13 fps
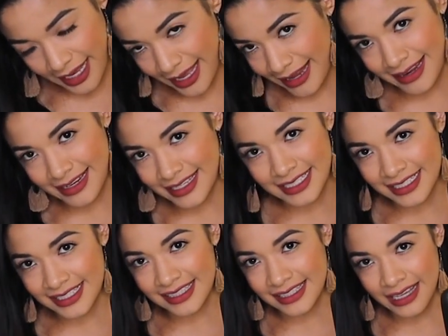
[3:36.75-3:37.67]
and it
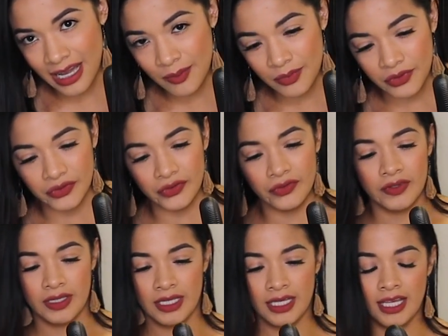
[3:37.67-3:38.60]
does not move.
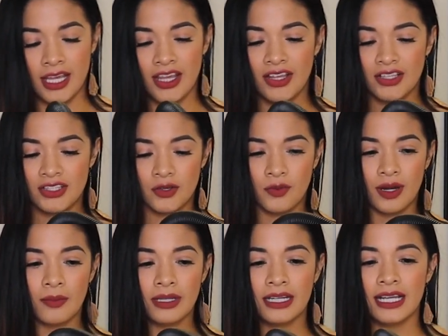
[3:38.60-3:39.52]
So what
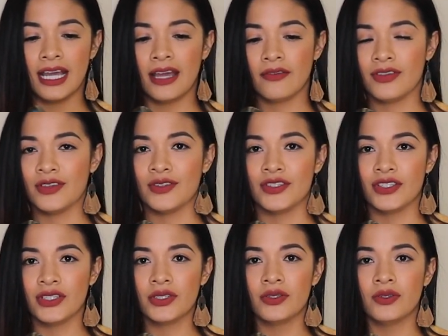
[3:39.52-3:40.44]
I'm going to have you
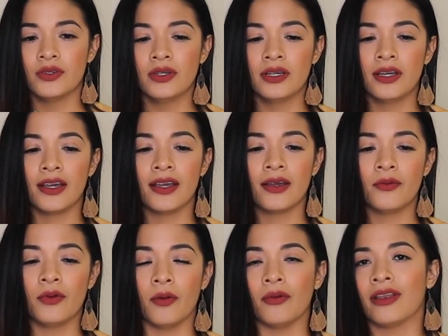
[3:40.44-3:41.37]
do,
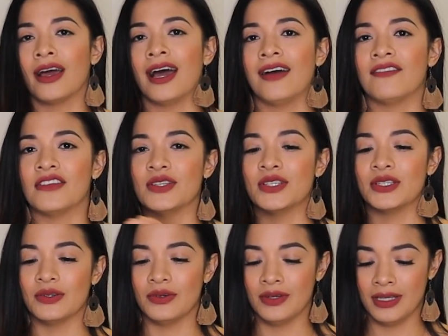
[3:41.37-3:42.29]
well, not have you
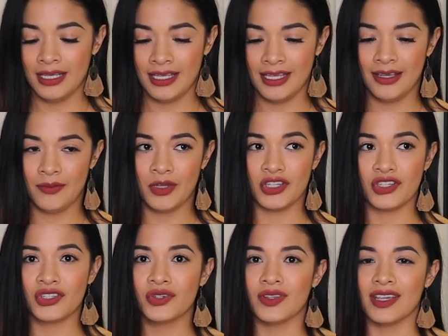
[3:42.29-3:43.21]
do, I'm going to
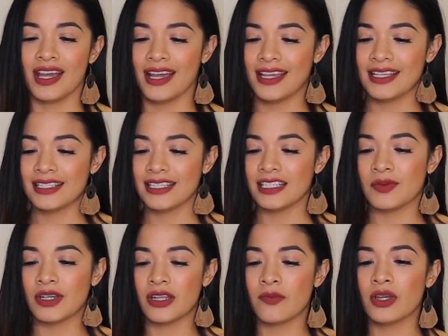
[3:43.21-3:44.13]
show you guys, is
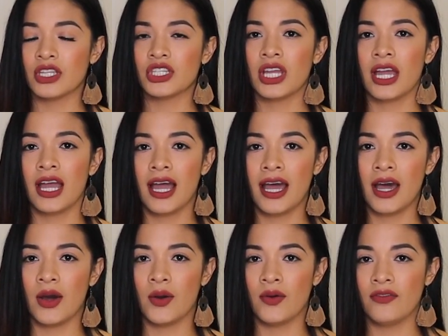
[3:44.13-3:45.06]
pretty much
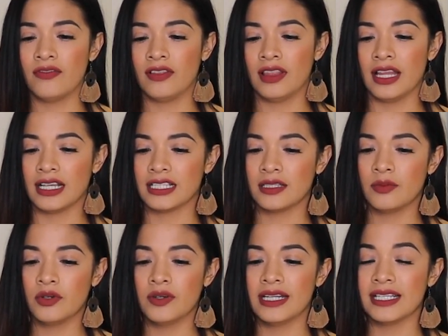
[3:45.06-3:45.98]
how
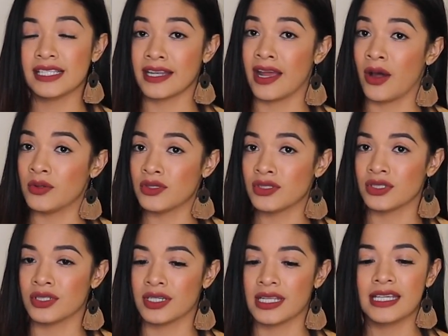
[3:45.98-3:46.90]
flexible it is and how
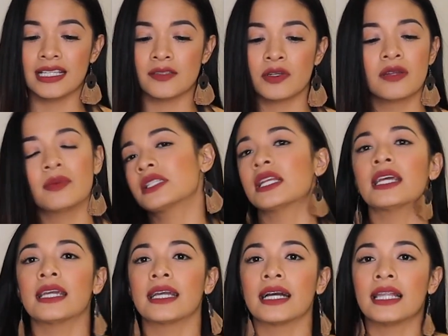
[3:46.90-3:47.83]
sturdy. It's pretty much
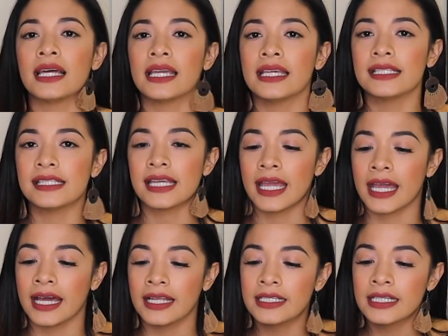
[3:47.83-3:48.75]
like a client's
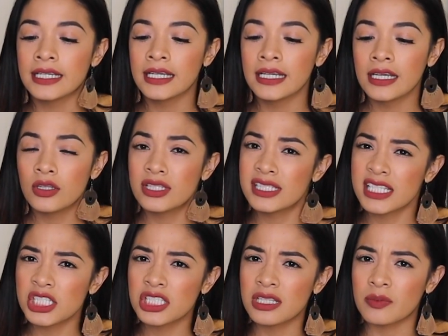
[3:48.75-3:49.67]
hand. It's
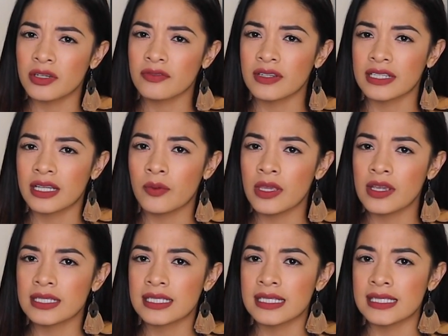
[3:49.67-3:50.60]
actually perfect. That way you
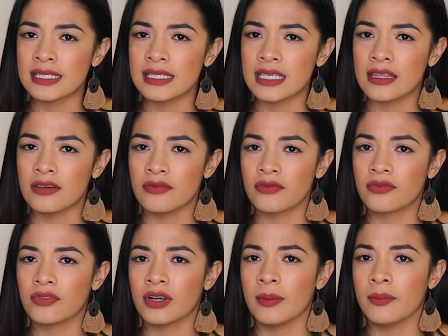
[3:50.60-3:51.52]
guys can see the
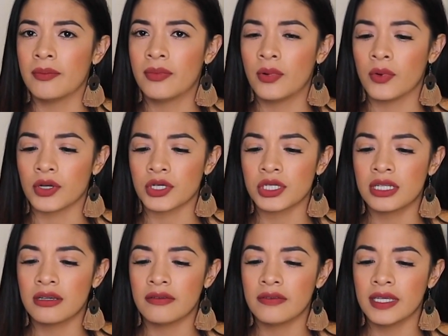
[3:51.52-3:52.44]
front
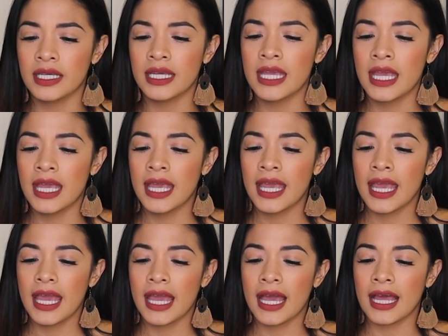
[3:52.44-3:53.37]
portion of it.
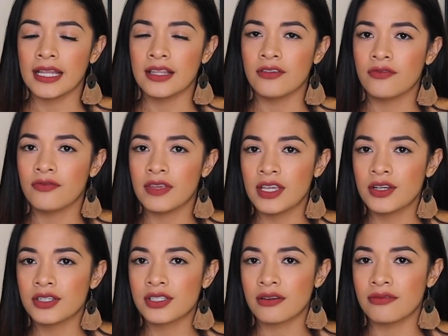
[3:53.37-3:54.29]
And the
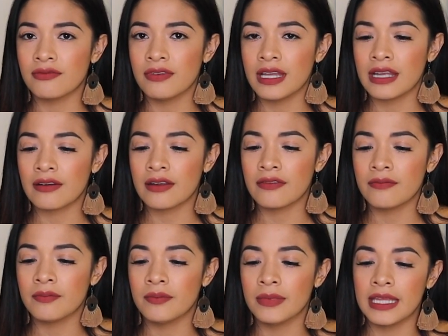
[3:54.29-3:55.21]
fingers are they
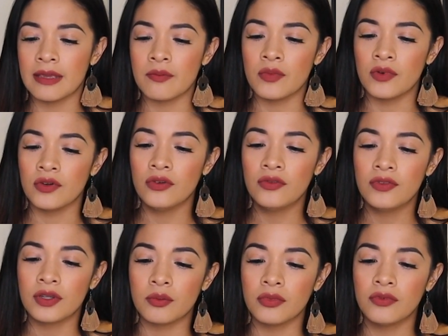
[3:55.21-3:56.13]
move,
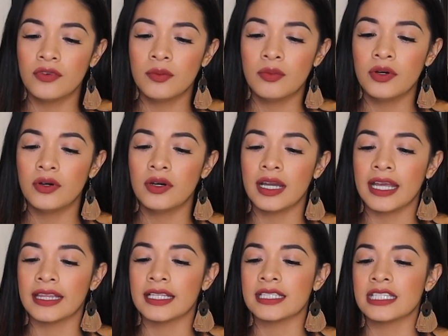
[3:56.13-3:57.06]
they're movable,
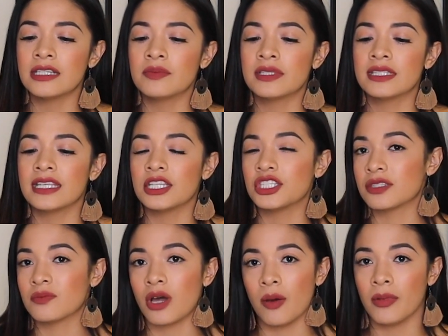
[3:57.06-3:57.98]
and the tips, they
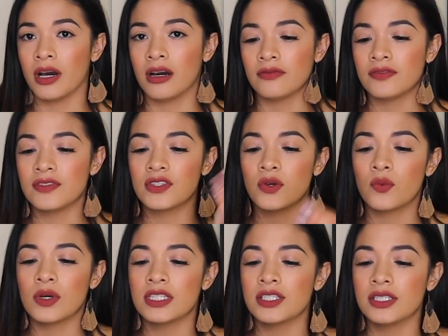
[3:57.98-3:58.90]
just pop off. So
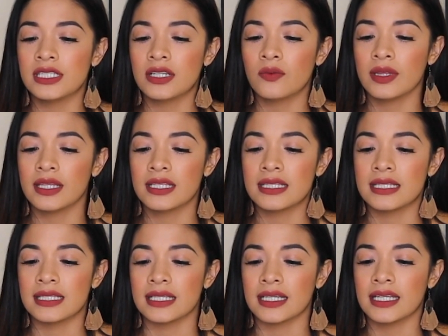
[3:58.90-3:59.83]
once you're done with the
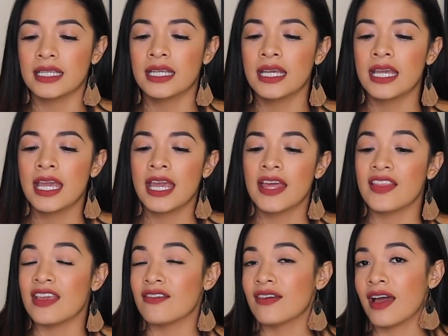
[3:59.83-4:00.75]
design,
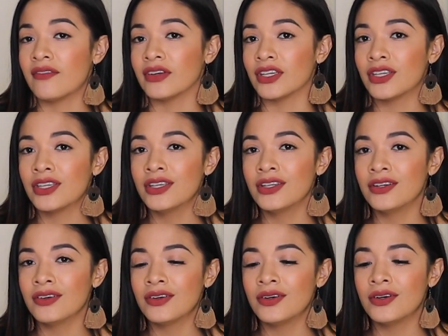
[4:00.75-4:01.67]
they even have a
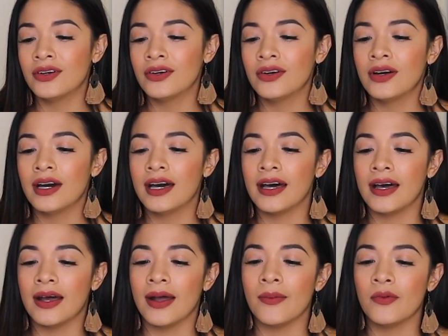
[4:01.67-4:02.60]
cuticle.
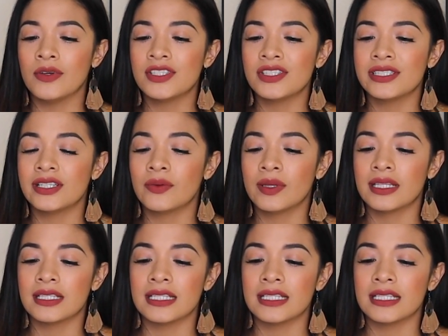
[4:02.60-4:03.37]
Once you're done with the